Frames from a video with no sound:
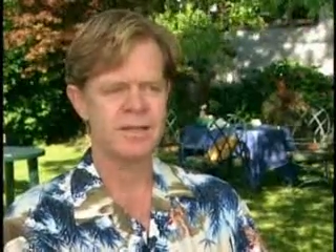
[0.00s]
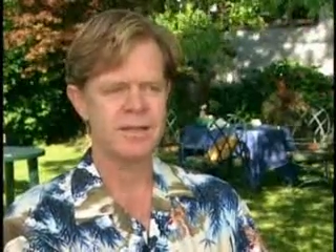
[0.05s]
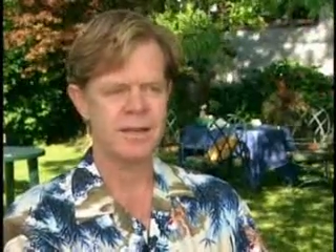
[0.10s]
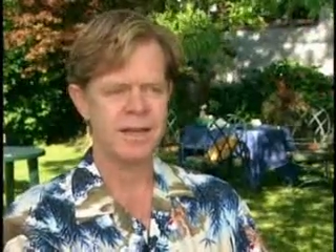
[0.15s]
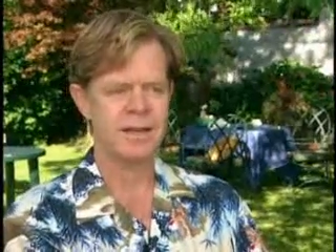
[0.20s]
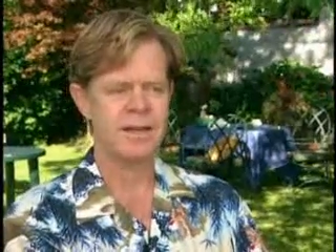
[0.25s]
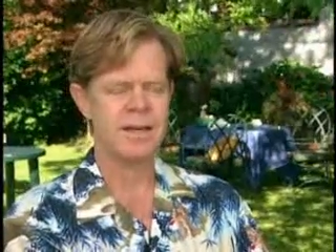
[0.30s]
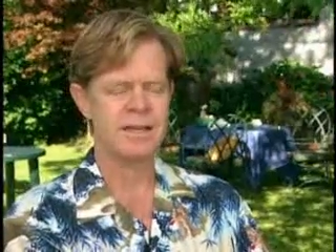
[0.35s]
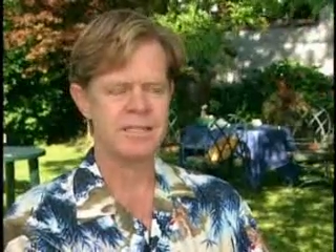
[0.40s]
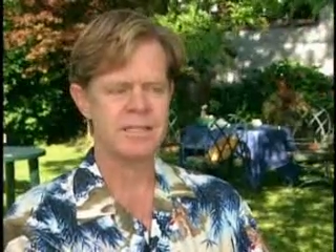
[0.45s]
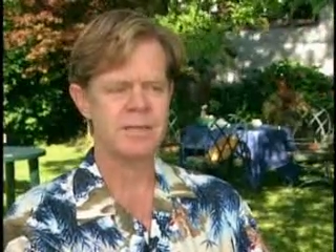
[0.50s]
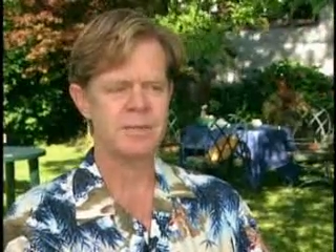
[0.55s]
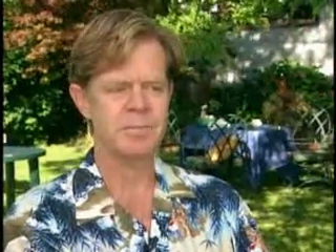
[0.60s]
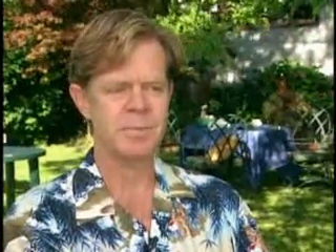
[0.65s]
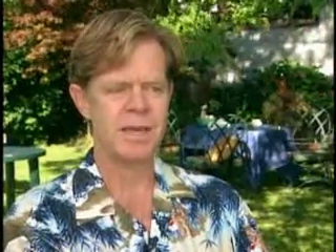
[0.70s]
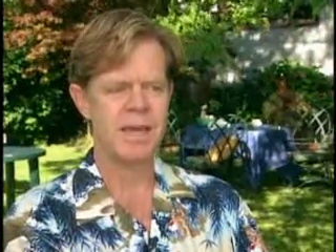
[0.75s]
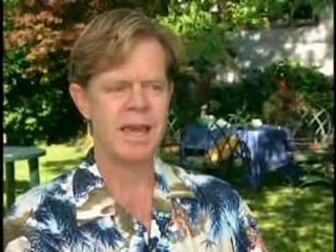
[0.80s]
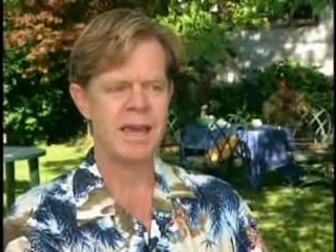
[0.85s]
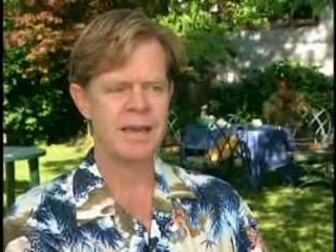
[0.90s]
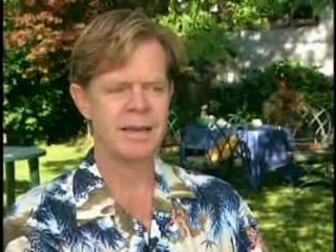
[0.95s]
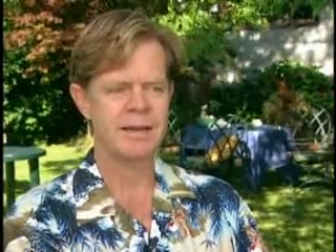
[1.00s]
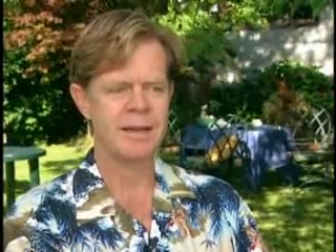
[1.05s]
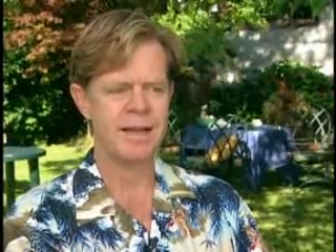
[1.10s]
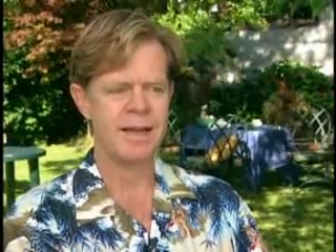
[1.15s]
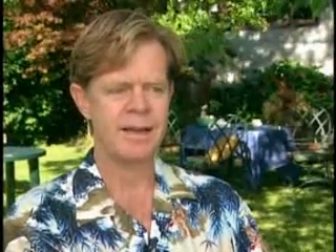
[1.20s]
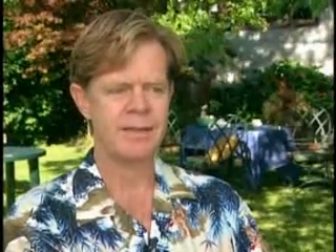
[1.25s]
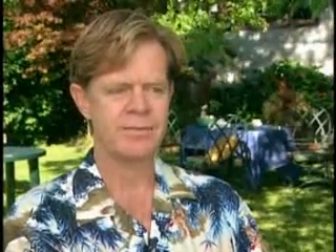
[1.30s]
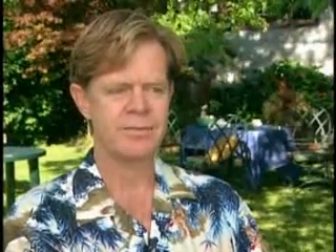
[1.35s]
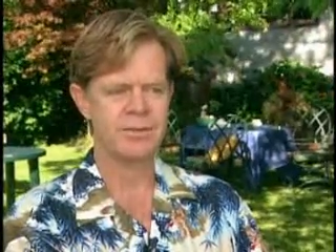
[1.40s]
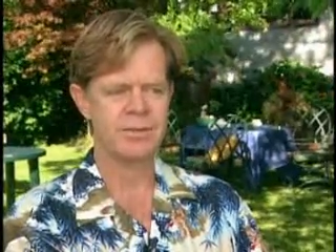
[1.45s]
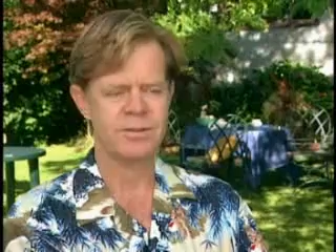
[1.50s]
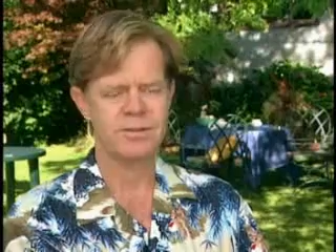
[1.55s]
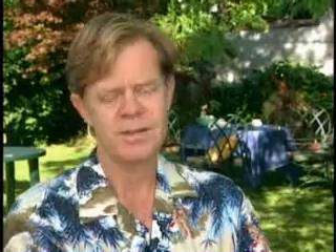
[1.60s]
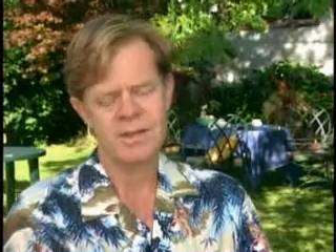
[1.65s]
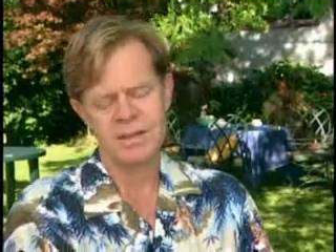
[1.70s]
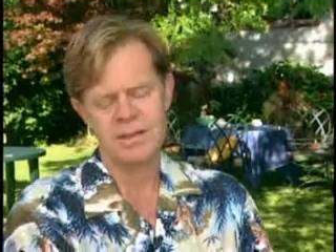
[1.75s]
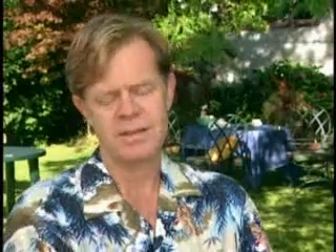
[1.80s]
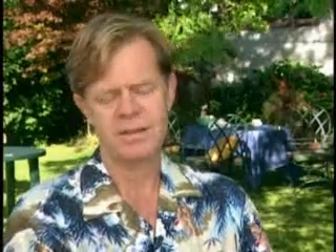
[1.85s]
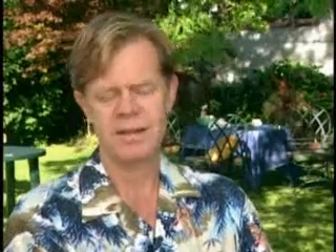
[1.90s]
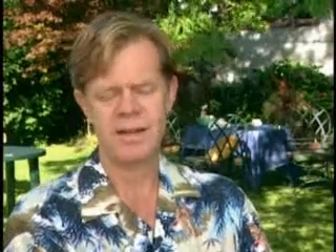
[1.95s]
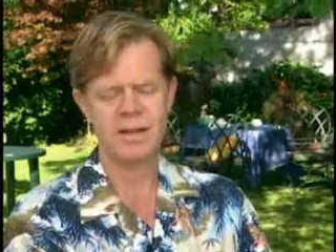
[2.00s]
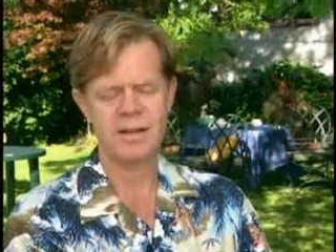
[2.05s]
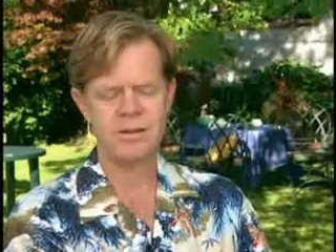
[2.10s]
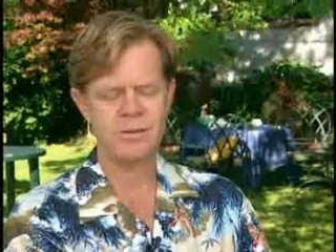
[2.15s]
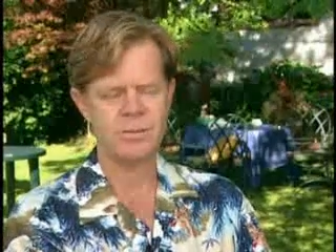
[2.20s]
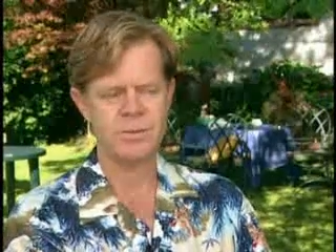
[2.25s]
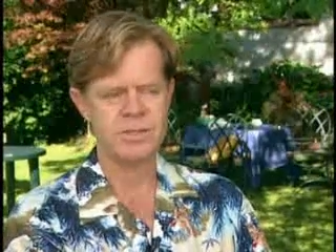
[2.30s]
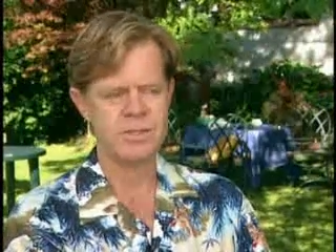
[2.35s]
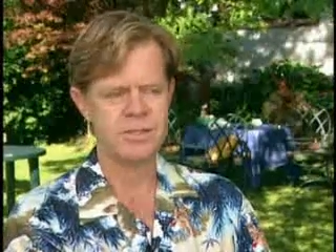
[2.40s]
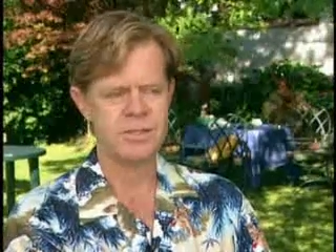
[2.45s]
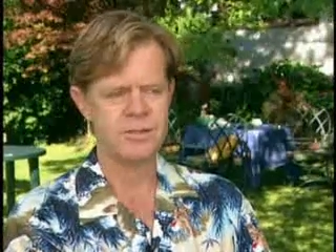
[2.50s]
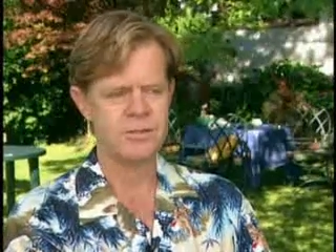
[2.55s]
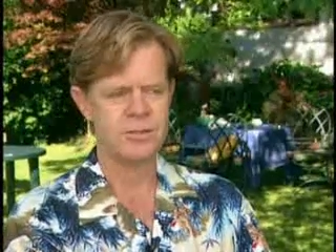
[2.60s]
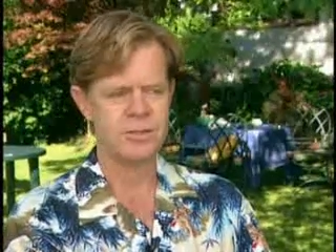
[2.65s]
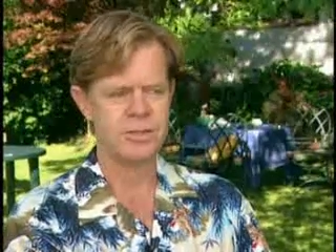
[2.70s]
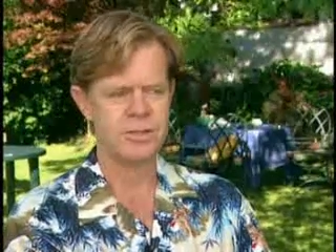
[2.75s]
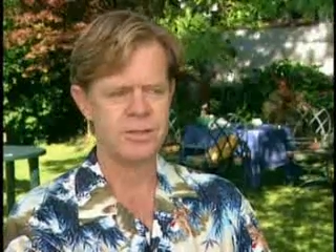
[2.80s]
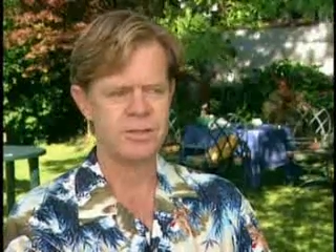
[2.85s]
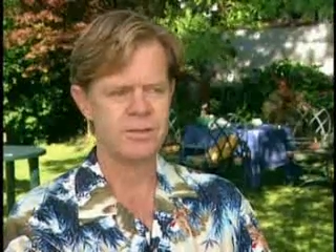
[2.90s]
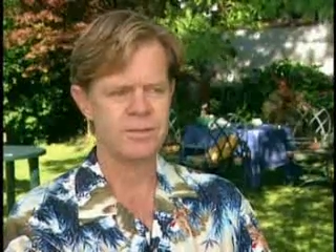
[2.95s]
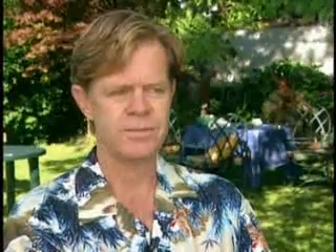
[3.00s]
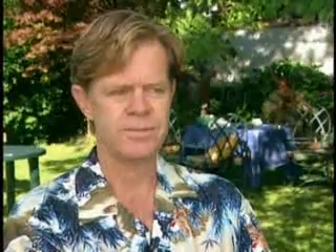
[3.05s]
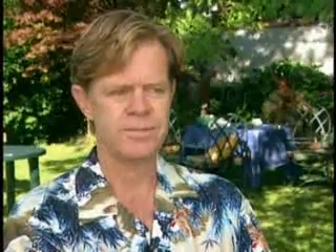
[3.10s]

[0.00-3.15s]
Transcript: and not some canned laughter, then I don't want to see your show.